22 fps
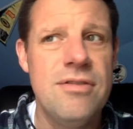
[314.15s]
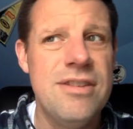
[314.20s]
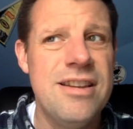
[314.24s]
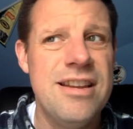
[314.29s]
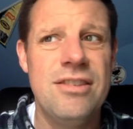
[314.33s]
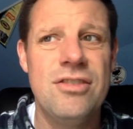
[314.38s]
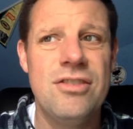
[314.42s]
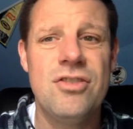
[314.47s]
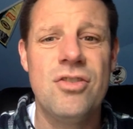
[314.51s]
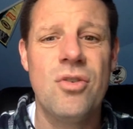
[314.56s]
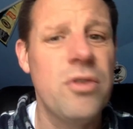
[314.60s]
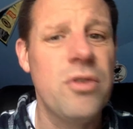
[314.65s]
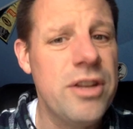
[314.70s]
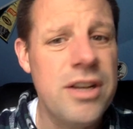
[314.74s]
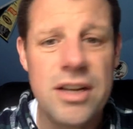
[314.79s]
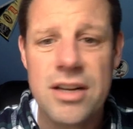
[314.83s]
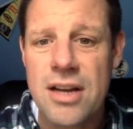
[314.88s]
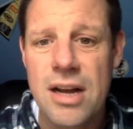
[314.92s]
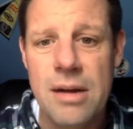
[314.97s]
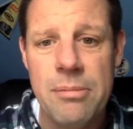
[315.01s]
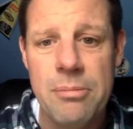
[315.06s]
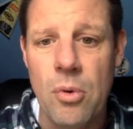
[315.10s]
There's only a
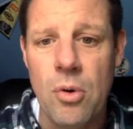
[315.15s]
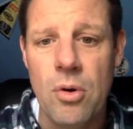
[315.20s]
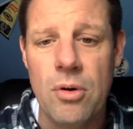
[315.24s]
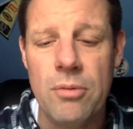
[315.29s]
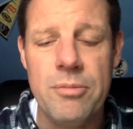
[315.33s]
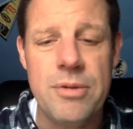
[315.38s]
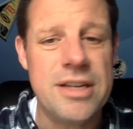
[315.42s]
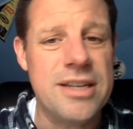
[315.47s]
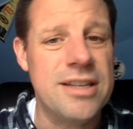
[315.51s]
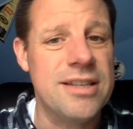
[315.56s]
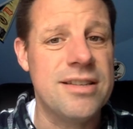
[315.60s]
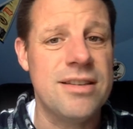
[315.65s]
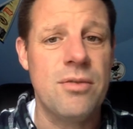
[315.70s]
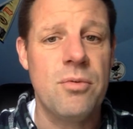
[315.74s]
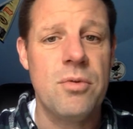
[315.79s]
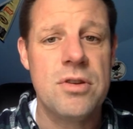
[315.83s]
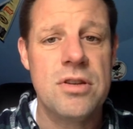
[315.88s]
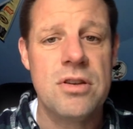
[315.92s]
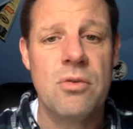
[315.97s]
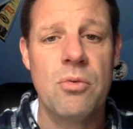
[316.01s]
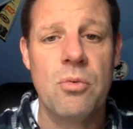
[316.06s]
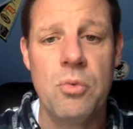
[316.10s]
couple because it
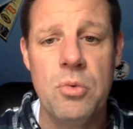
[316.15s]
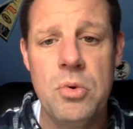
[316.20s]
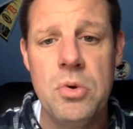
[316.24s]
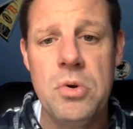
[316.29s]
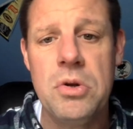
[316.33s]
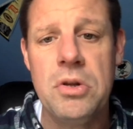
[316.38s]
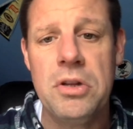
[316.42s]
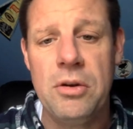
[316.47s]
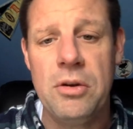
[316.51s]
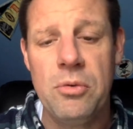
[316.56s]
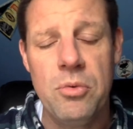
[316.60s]
was a really,